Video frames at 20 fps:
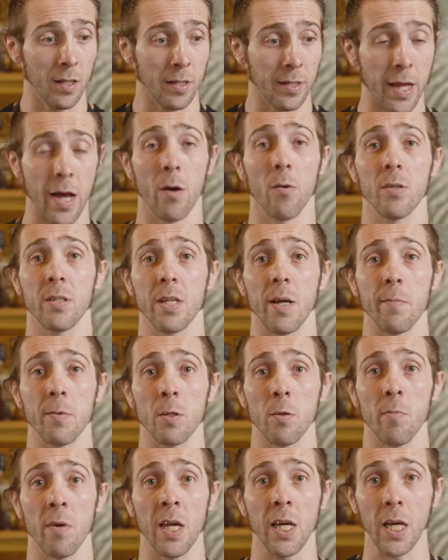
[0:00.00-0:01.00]
Now it's time
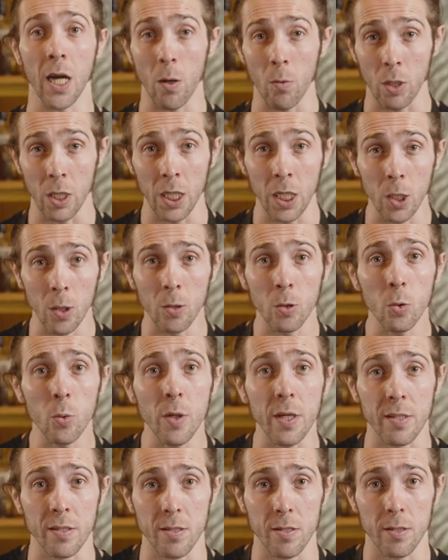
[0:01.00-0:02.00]
to make our little
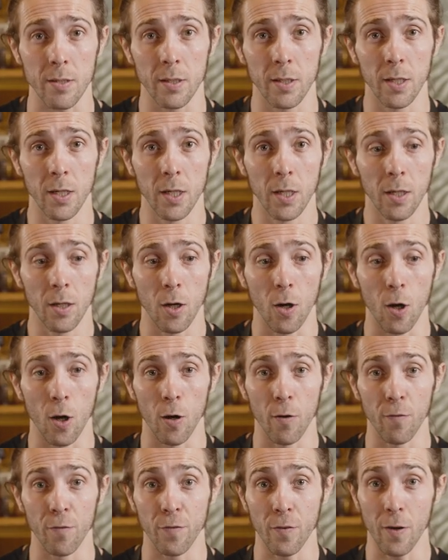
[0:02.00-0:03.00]
twist
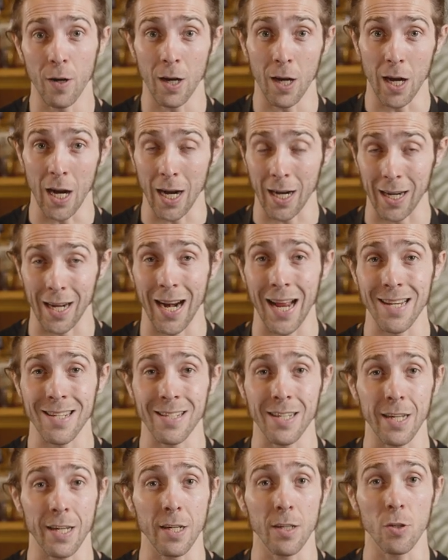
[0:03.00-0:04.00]
of a
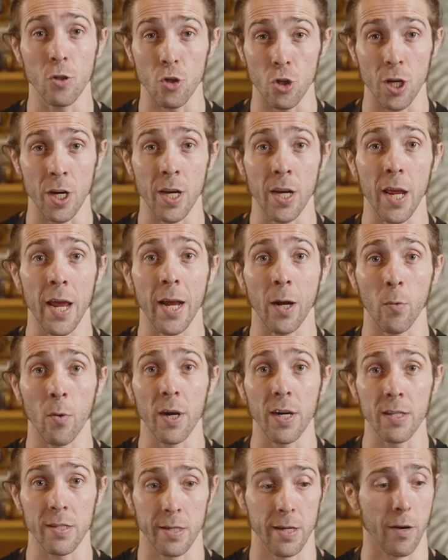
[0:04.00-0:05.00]
classic gin egg
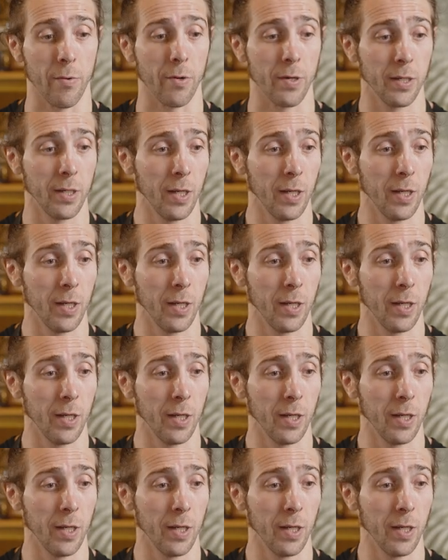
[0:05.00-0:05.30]
white sour.